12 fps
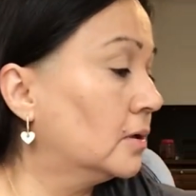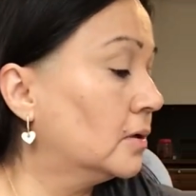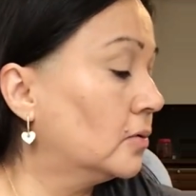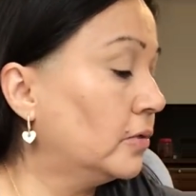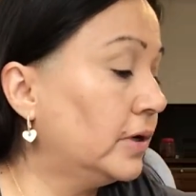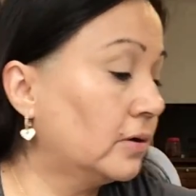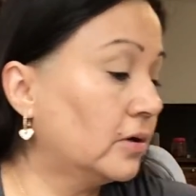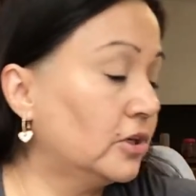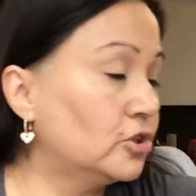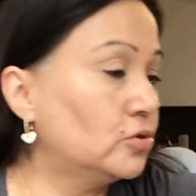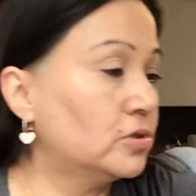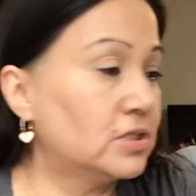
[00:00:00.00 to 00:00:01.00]
we are going
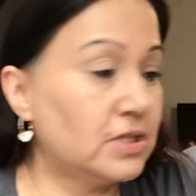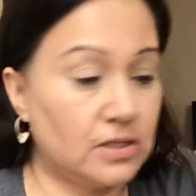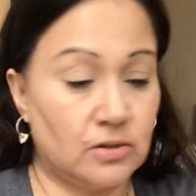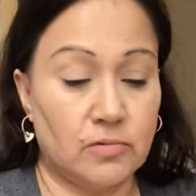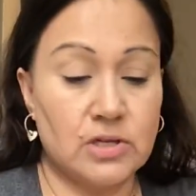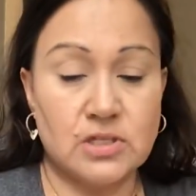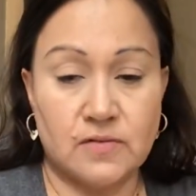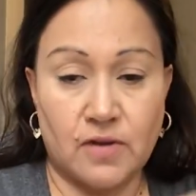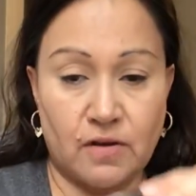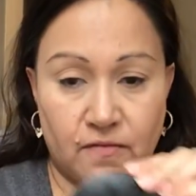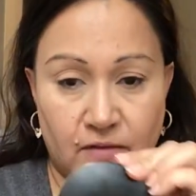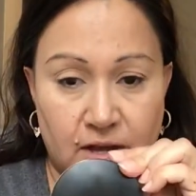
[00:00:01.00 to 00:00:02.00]
to set the rest of
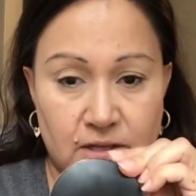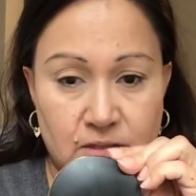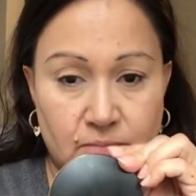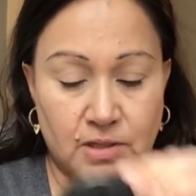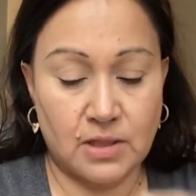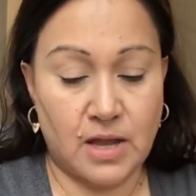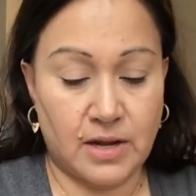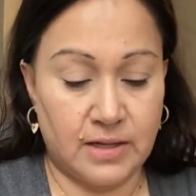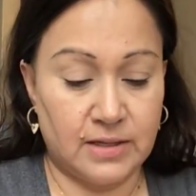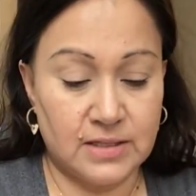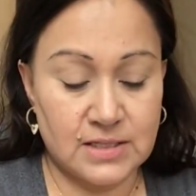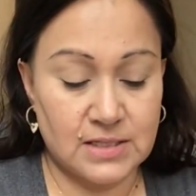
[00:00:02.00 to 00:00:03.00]
our face, Milani.
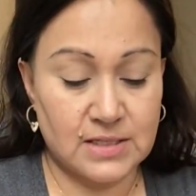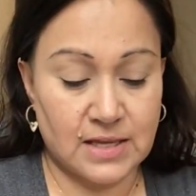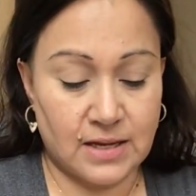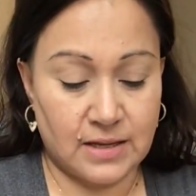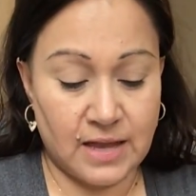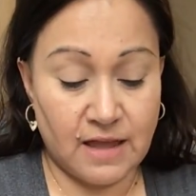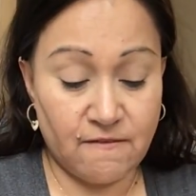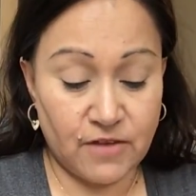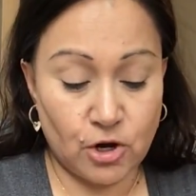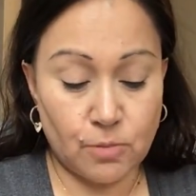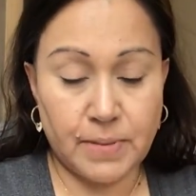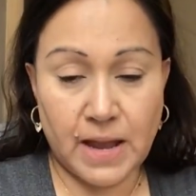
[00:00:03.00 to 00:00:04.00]
And this is a
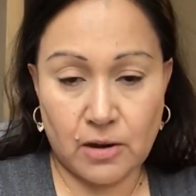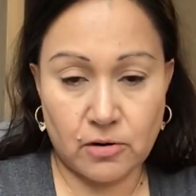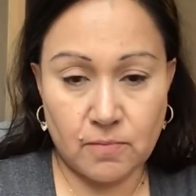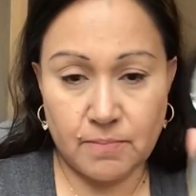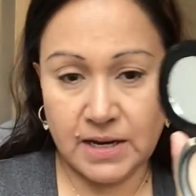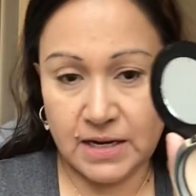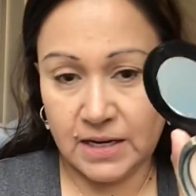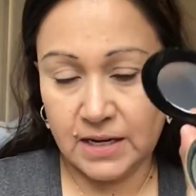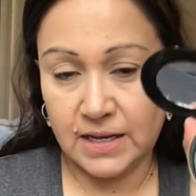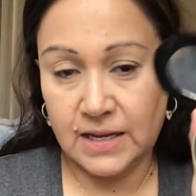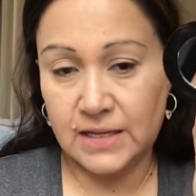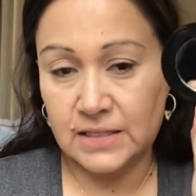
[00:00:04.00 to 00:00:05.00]
heavier powder, meaning
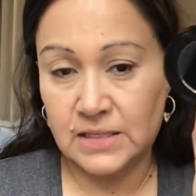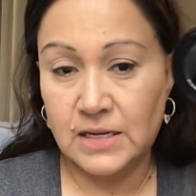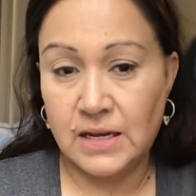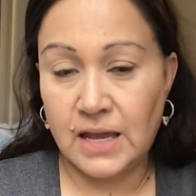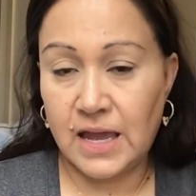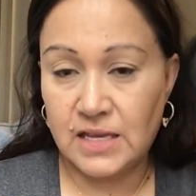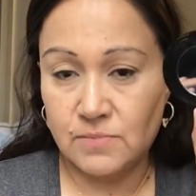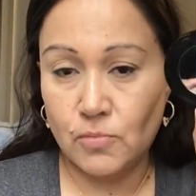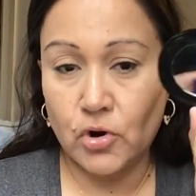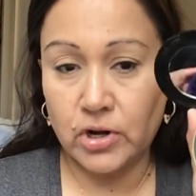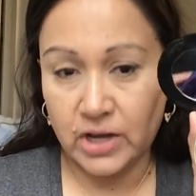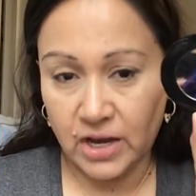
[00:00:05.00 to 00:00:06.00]
it has
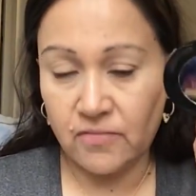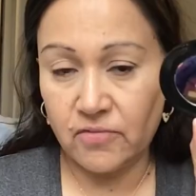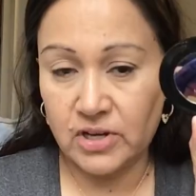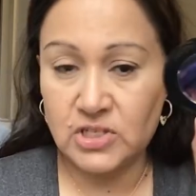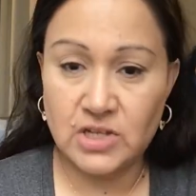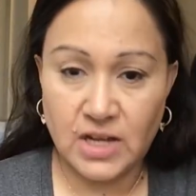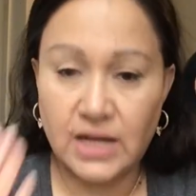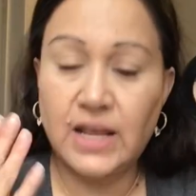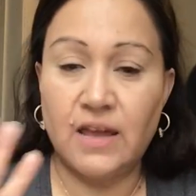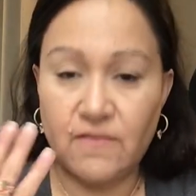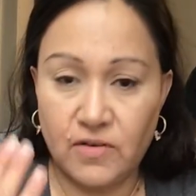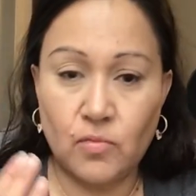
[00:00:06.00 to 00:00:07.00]
more coverage, not
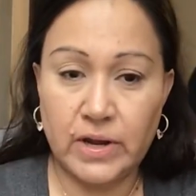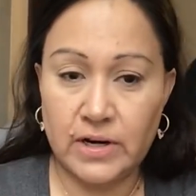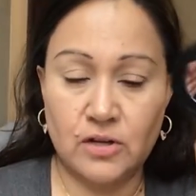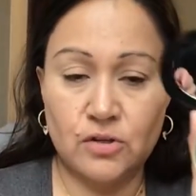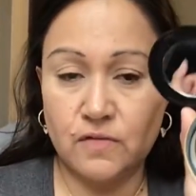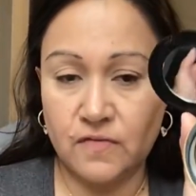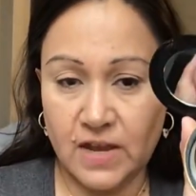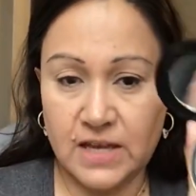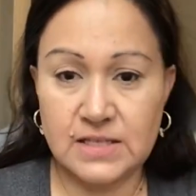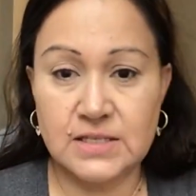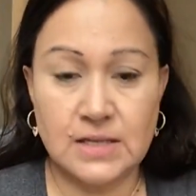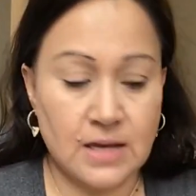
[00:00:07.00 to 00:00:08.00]
heavy weight on your
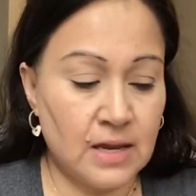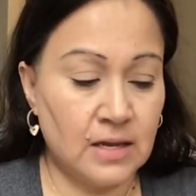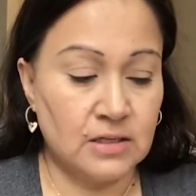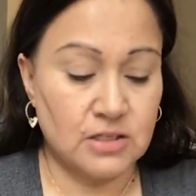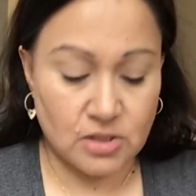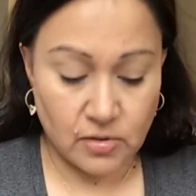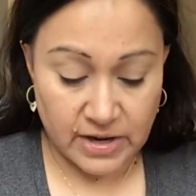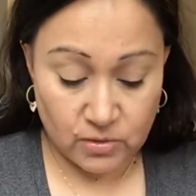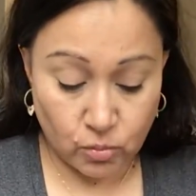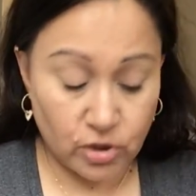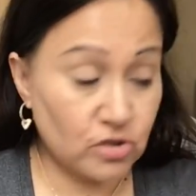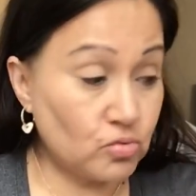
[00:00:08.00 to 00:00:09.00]
face. So it
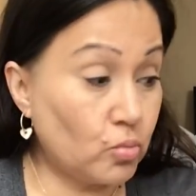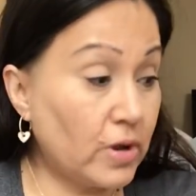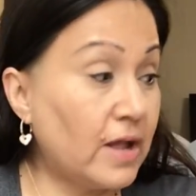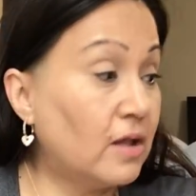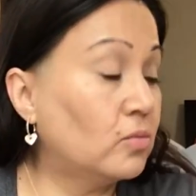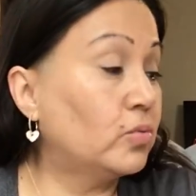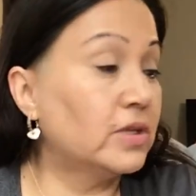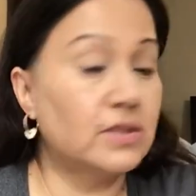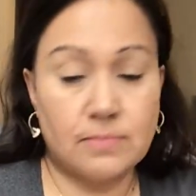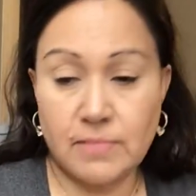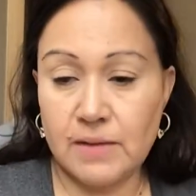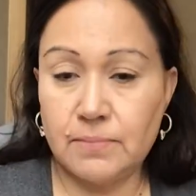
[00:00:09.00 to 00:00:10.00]
works well with
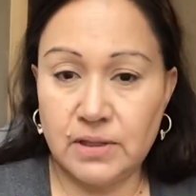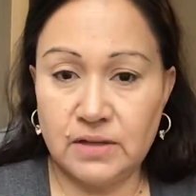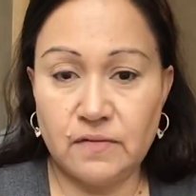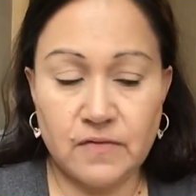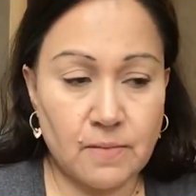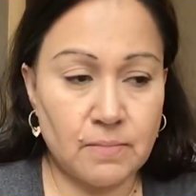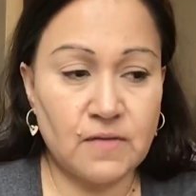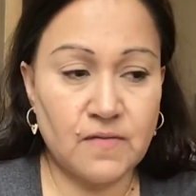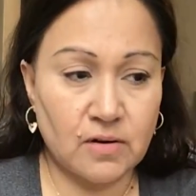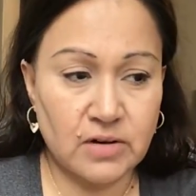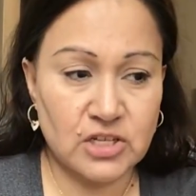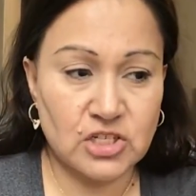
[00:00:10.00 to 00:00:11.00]
the Maybelline Fit Me
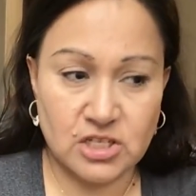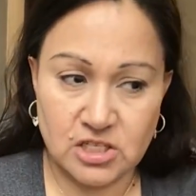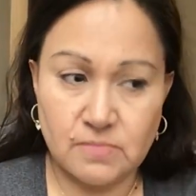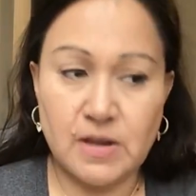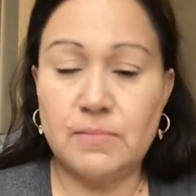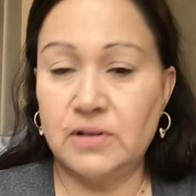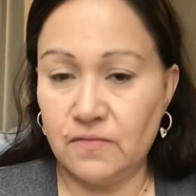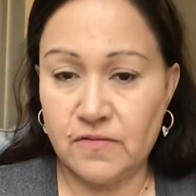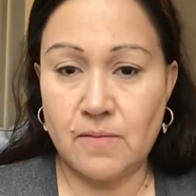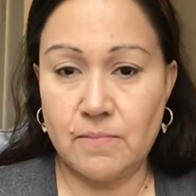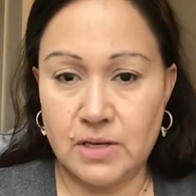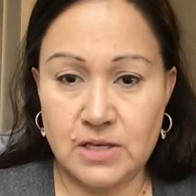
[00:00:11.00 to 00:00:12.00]
foundation because the Maybelline
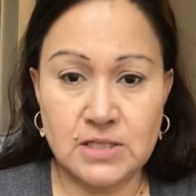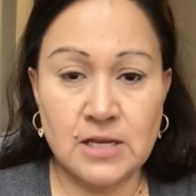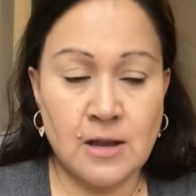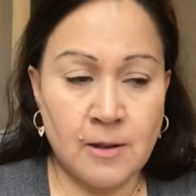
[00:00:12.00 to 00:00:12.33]
Fit Me is